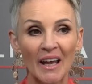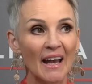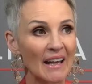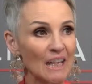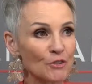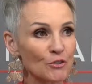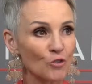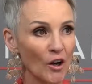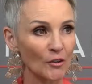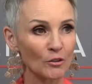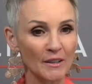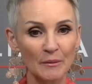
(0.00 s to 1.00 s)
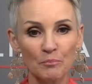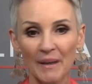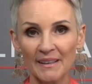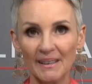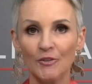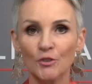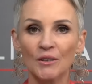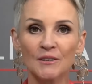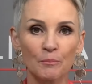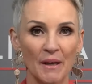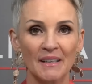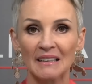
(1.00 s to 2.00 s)
If you've got all that money and you're
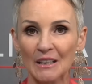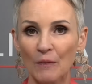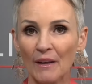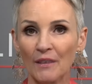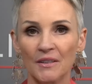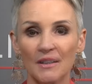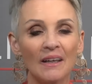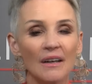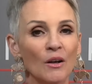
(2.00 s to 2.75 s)
independently wealthy,